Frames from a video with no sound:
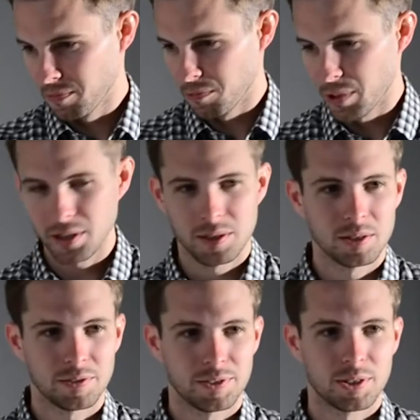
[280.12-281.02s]
What do you
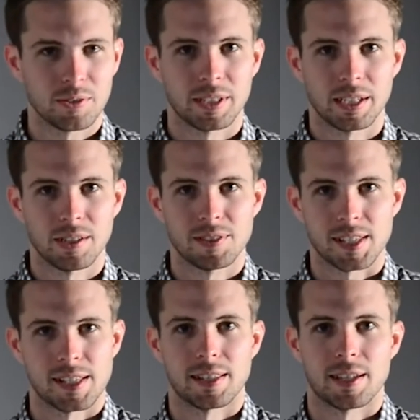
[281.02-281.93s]
do if you don't have
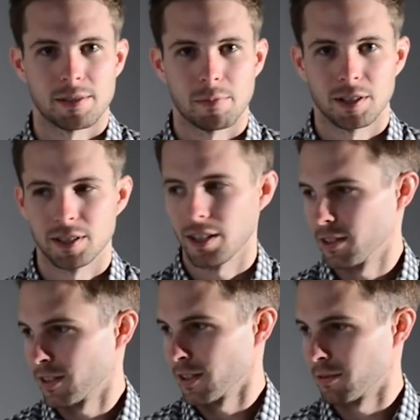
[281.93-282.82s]

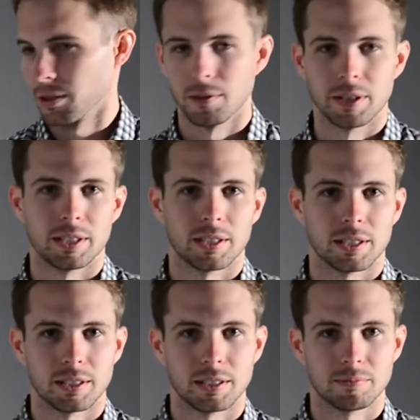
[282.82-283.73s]
$60,000 to throw away
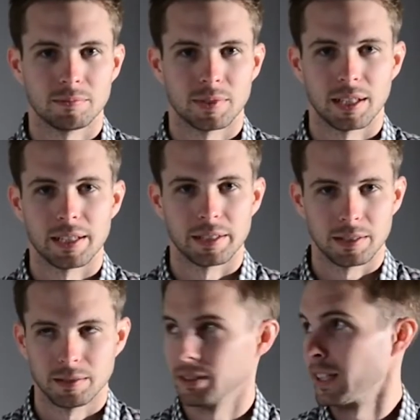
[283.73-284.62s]
on a lighting
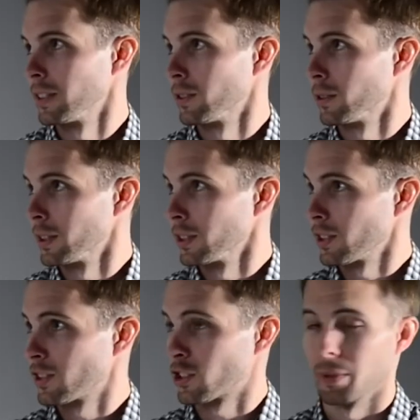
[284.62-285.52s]
kit or a
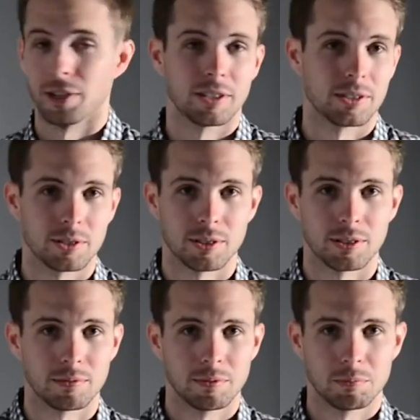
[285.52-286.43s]
Chimera or
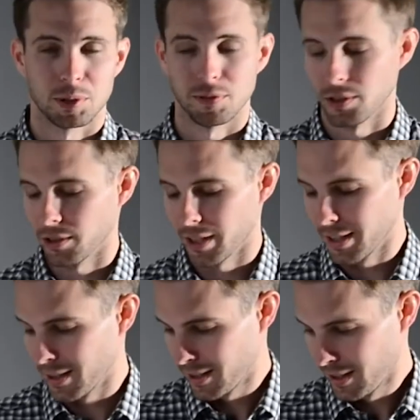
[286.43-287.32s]
Profoto
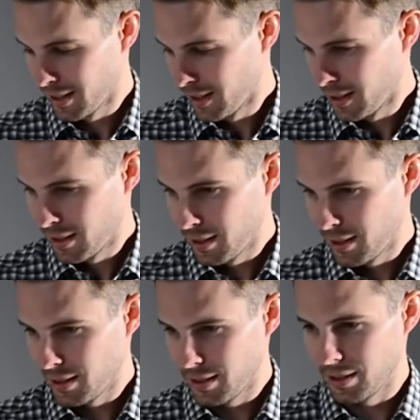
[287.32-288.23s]
heads?
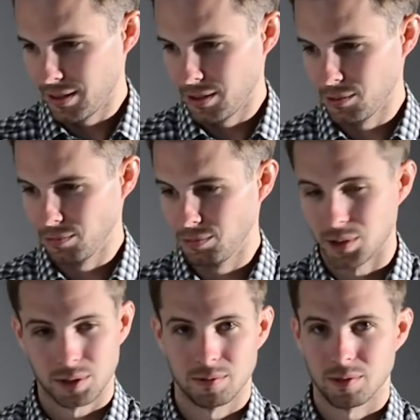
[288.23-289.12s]
You
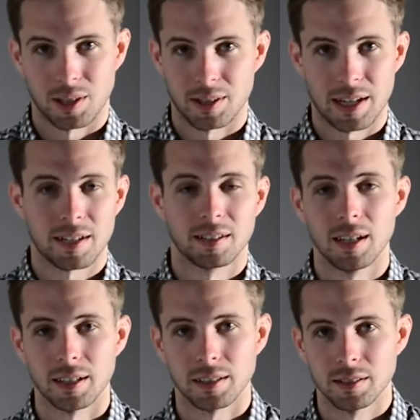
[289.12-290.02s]
are not out of
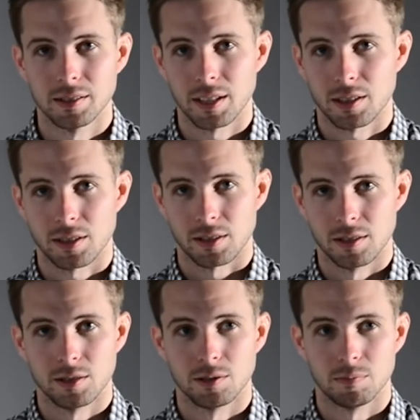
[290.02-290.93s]
luck. You actually can
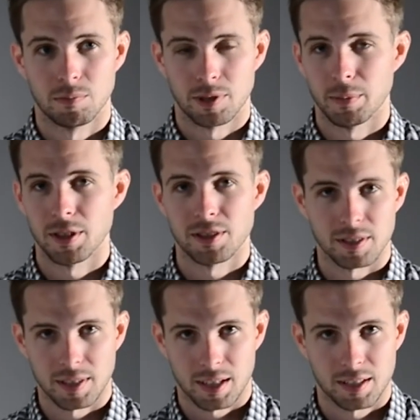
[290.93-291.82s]
do pretty much the
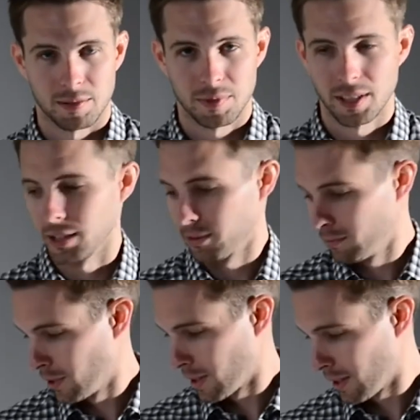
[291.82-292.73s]
exact same thing
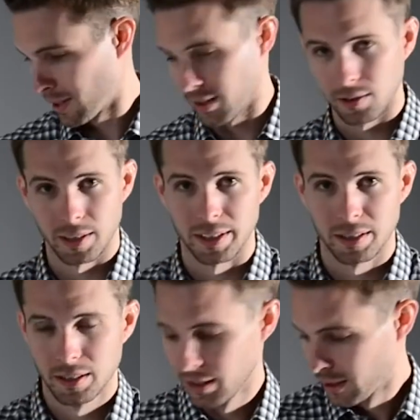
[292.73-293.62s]
with a single light.
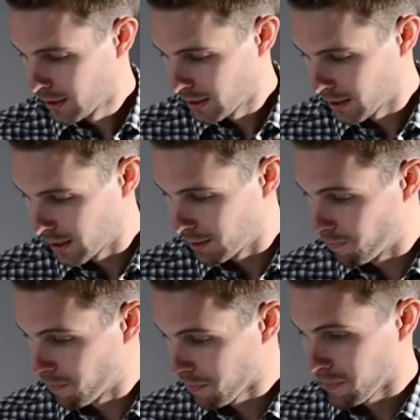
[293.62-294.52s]
A
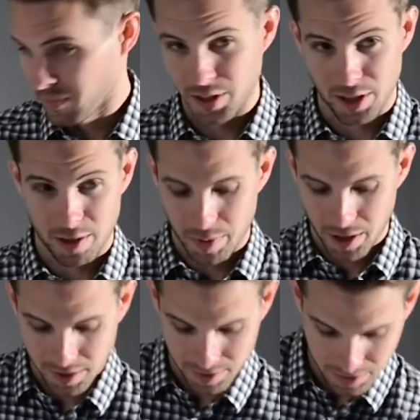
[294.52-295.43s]

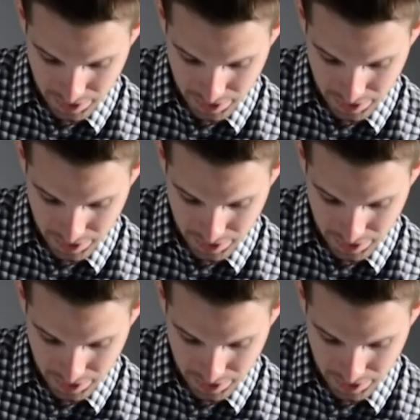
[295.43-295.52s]
softbox.